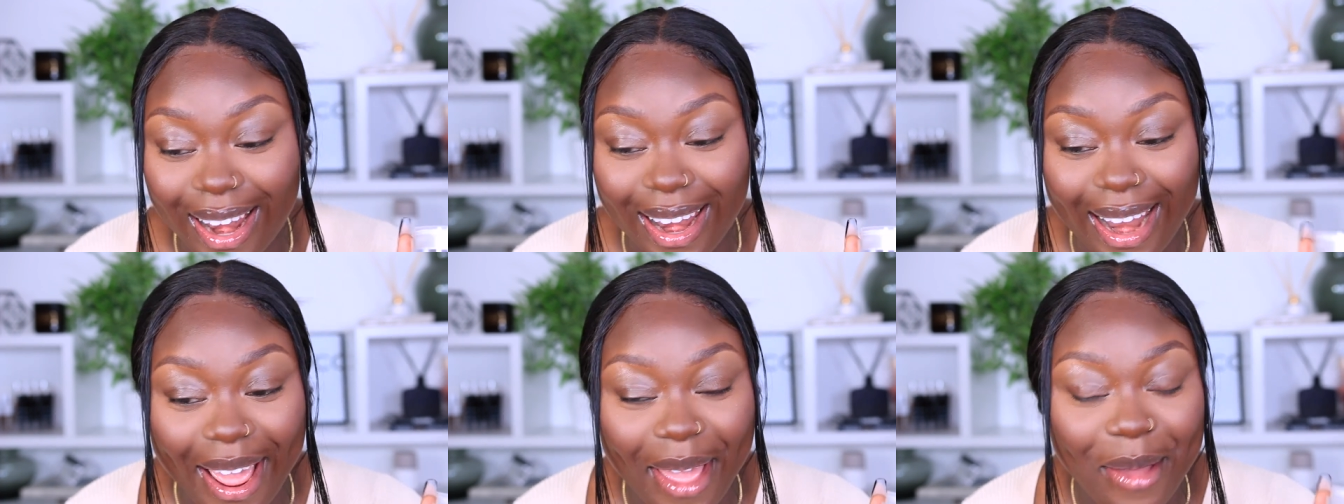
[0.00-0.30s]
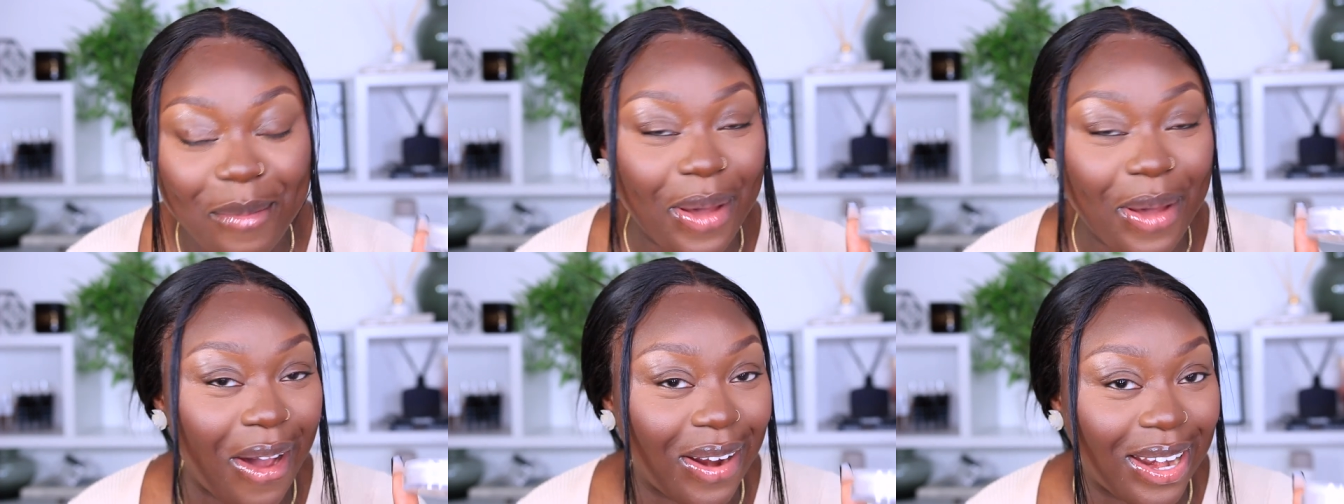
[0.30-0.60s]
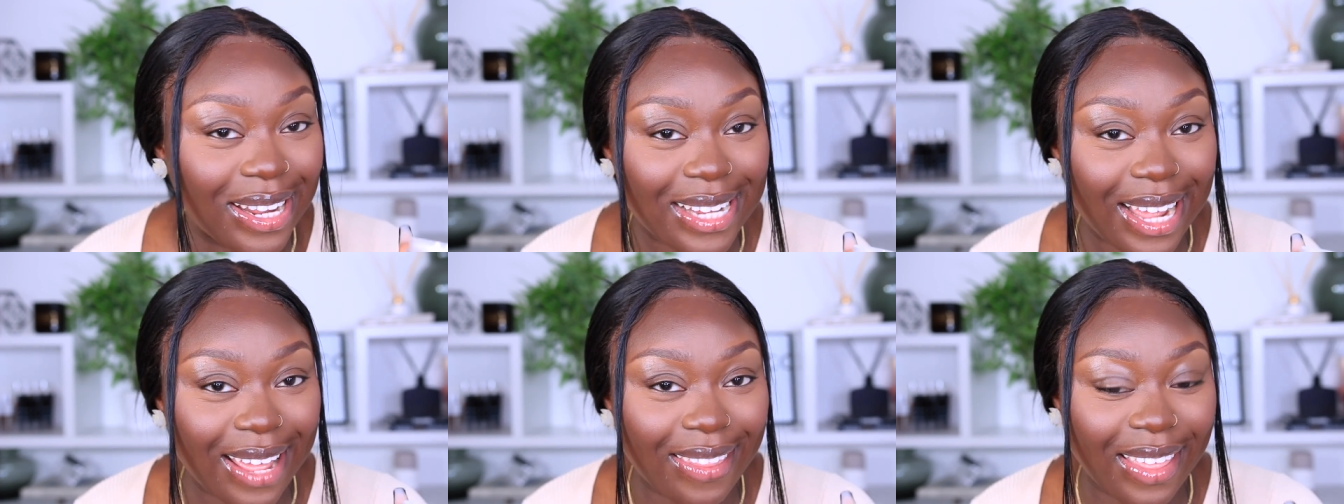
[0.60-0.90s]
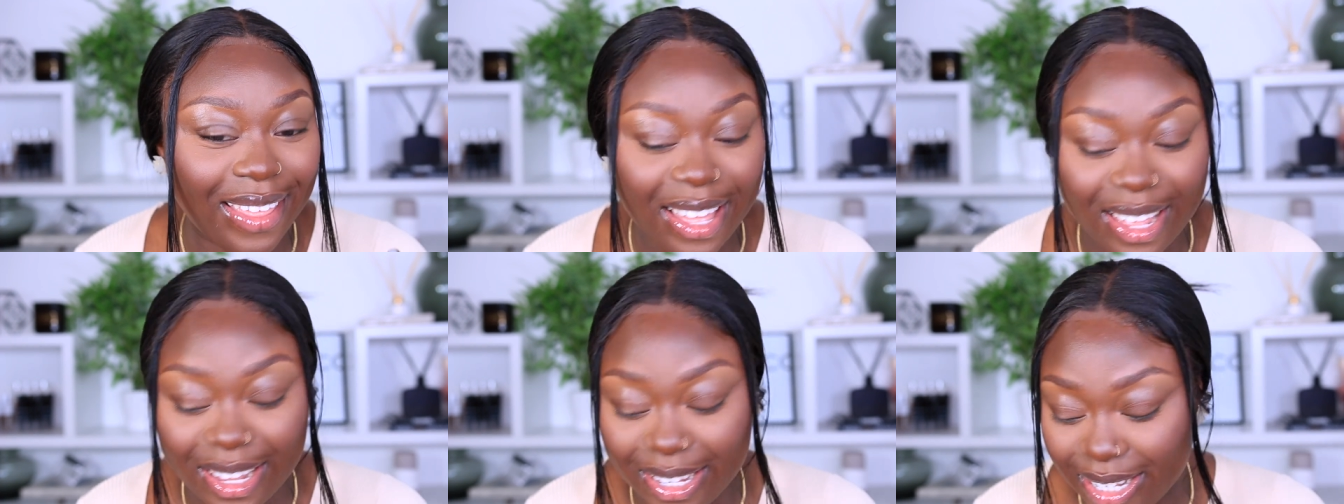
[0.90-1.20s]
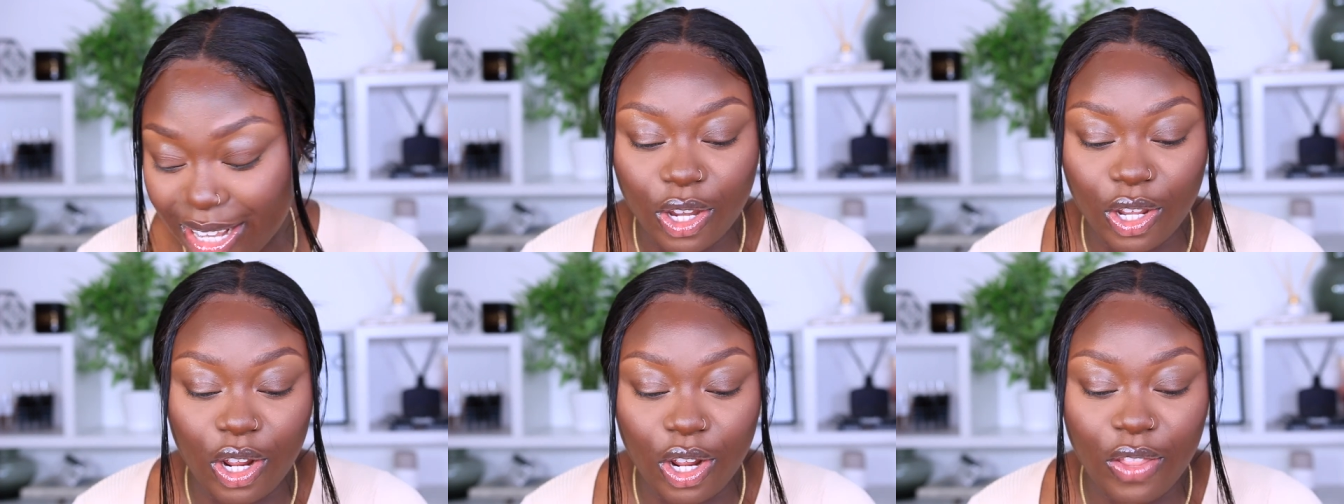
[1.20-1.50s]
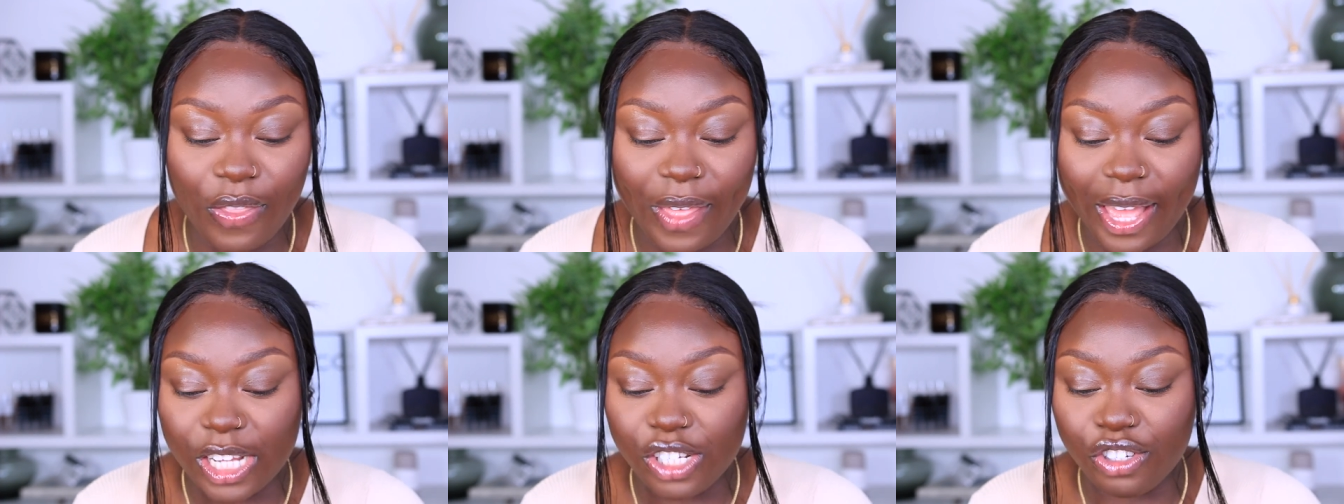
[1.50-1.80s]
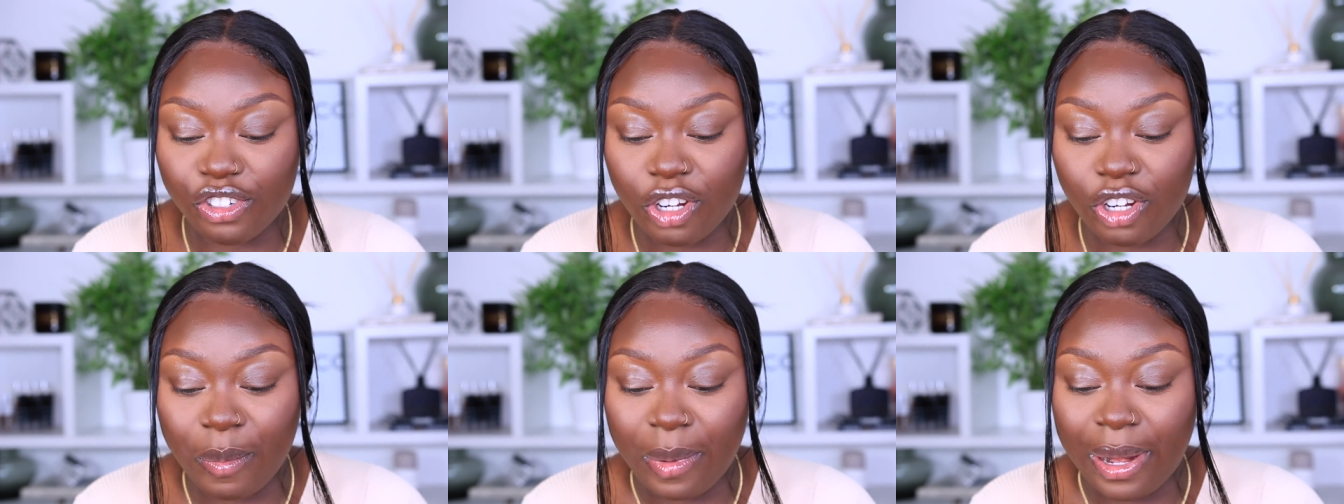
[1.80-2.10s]
like powders like this. You know, they're
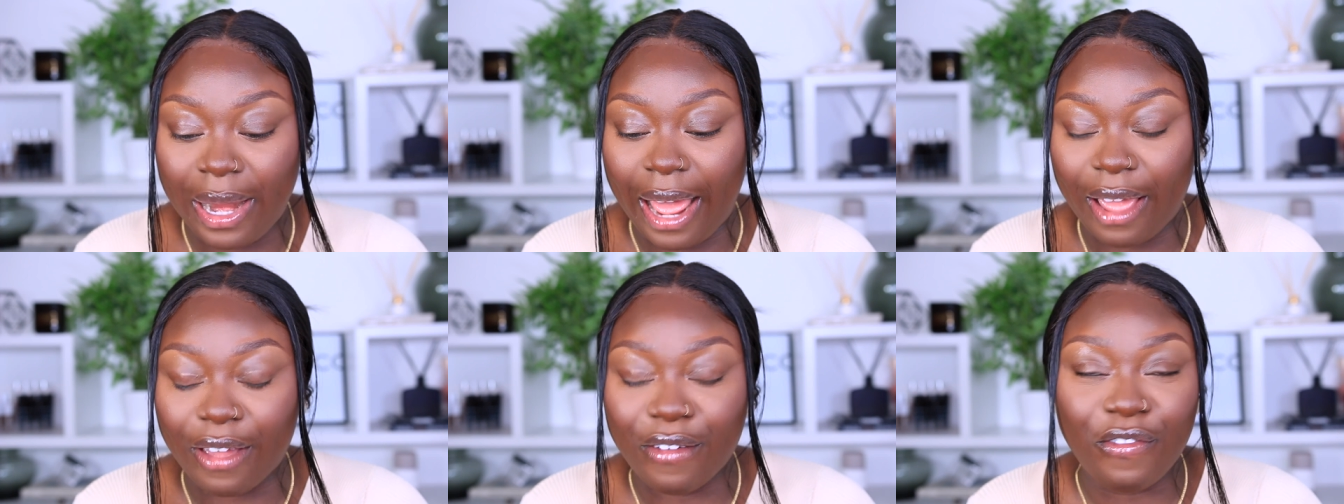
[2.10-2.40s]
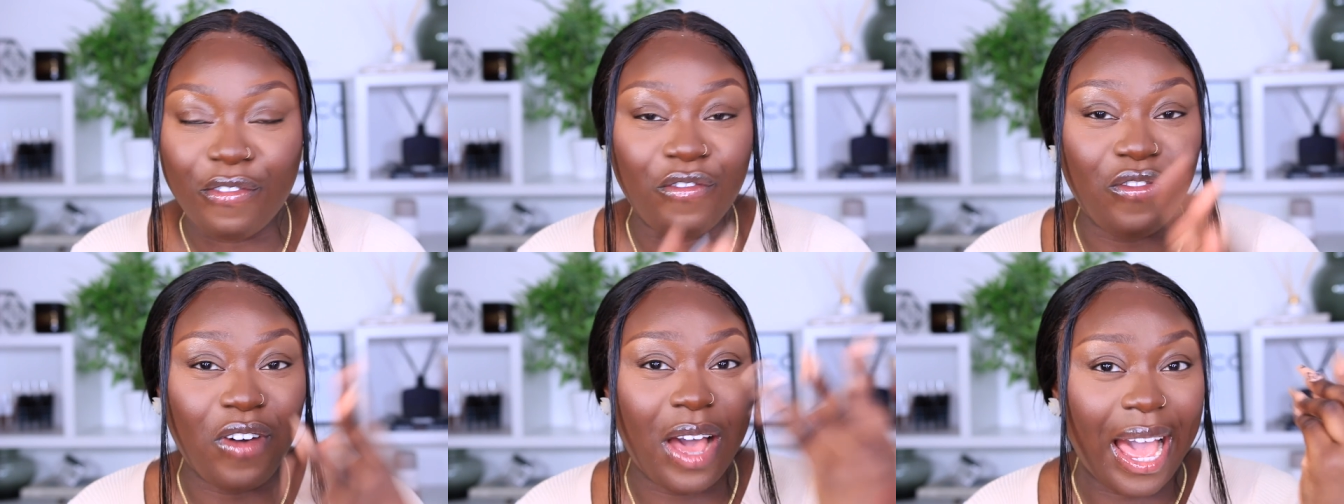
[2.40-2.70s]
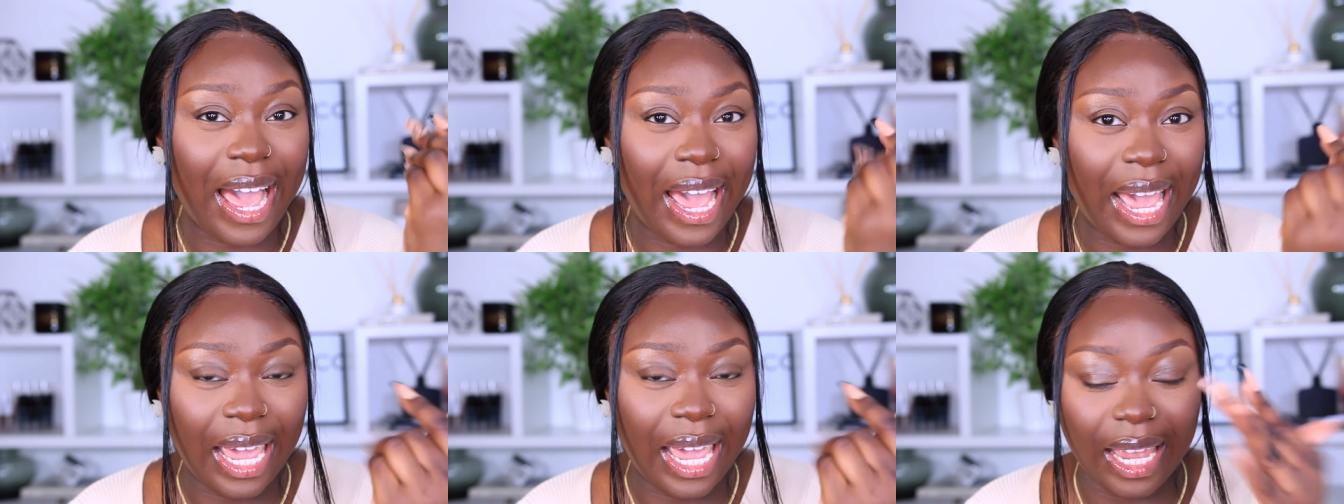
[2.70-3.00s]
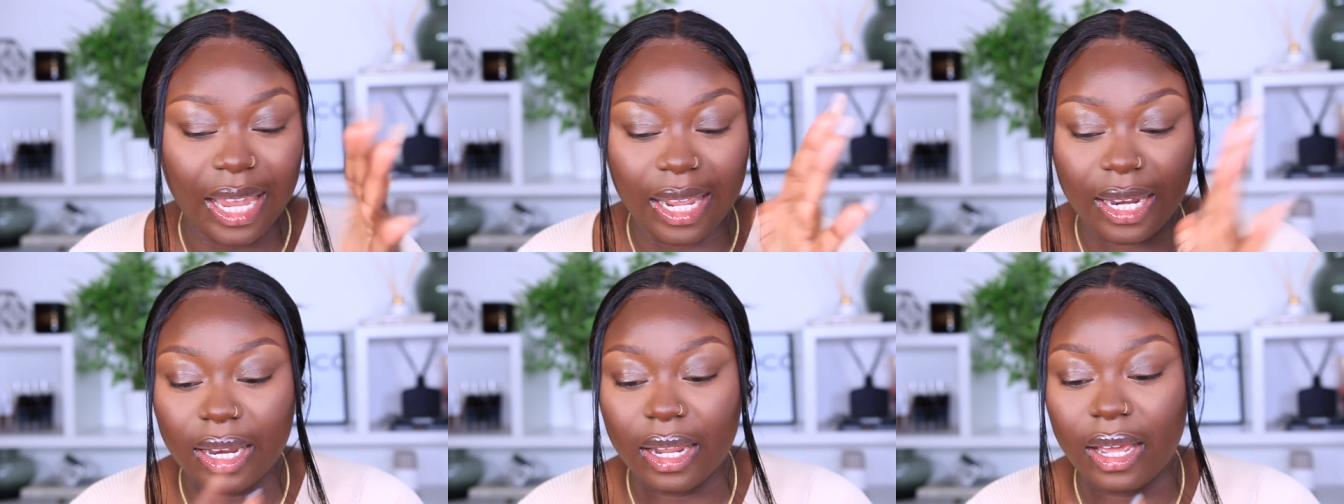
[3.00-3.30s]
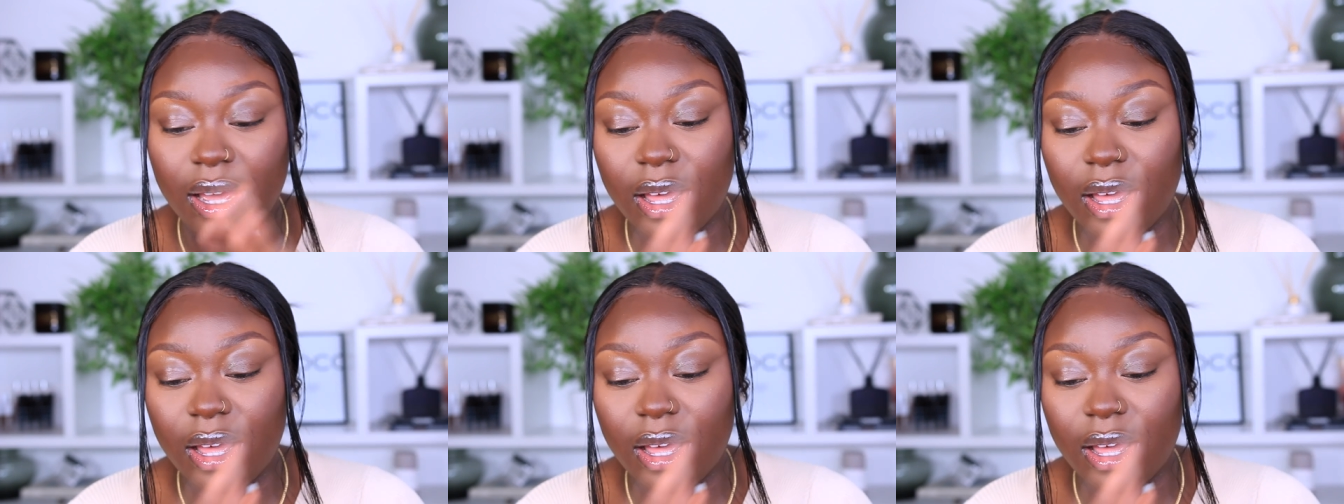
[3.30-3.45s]
extremely like fine